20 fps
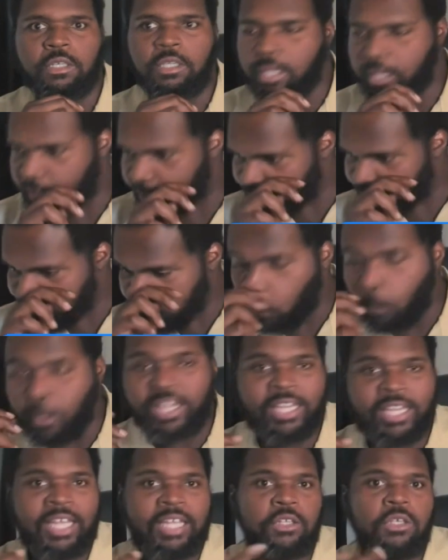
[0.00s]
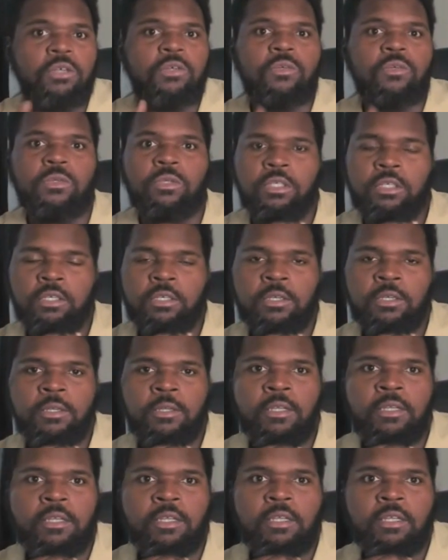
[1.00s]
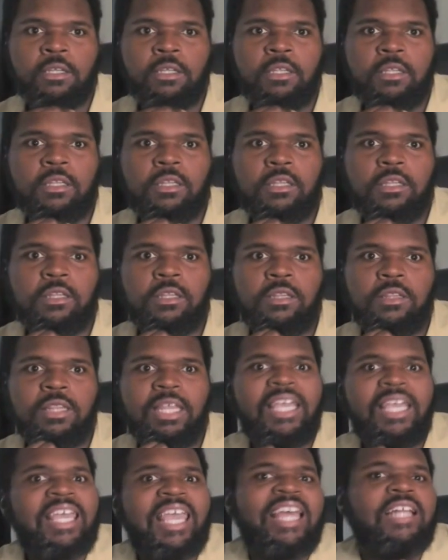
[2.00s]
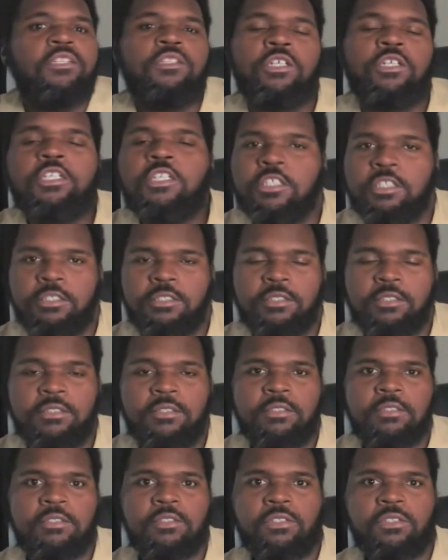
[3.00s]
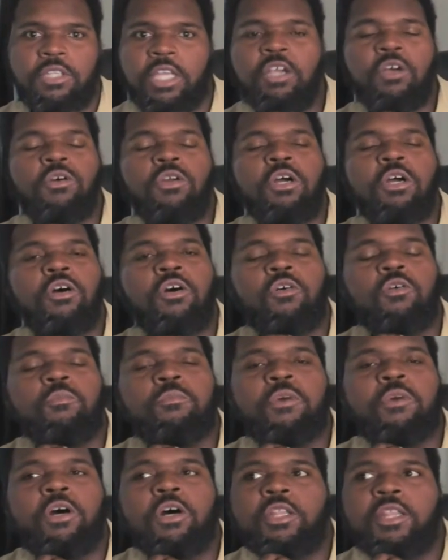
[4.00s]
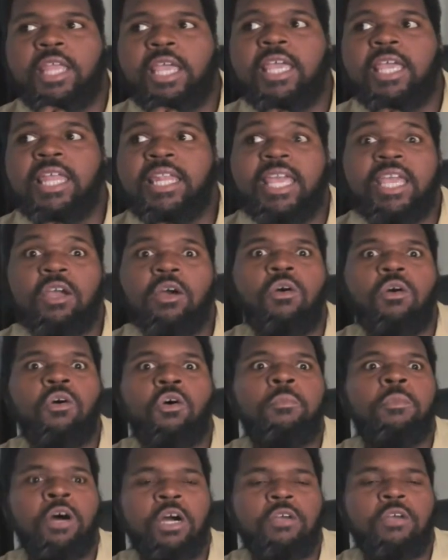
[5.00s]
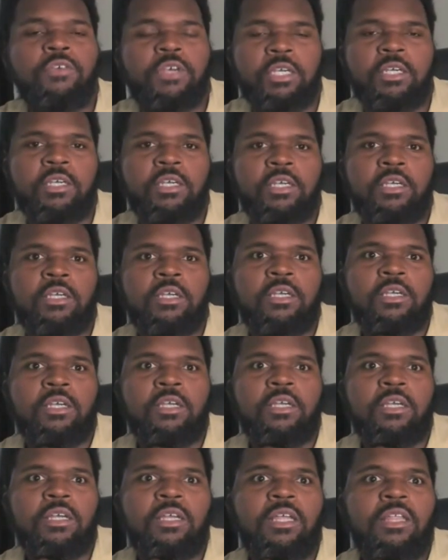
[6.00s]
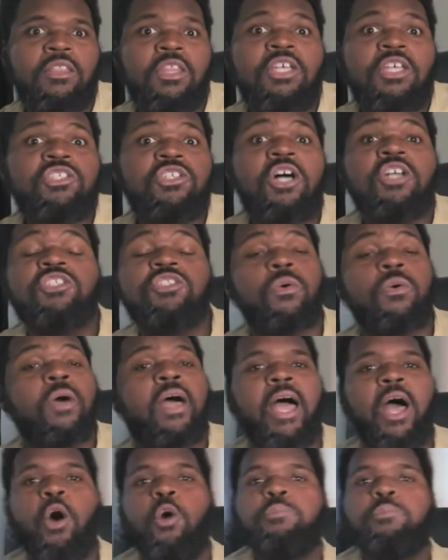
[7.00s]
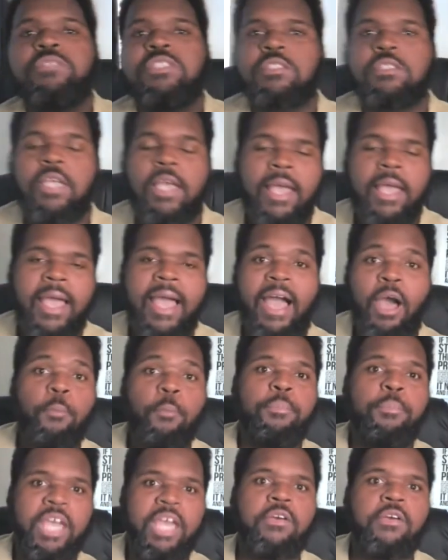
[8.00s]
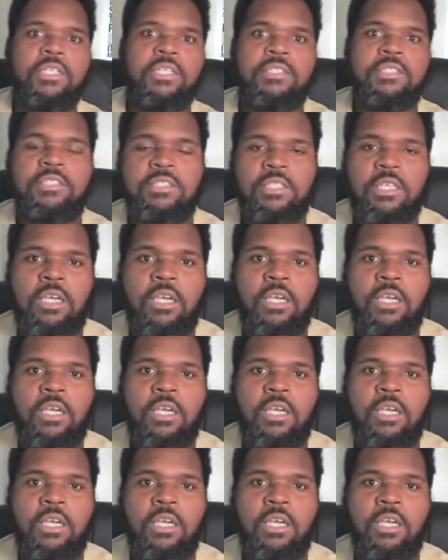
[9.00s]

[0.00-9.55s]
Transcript: And so what do? They can't learn. They go to home, they go home hungry. This also helps out parents,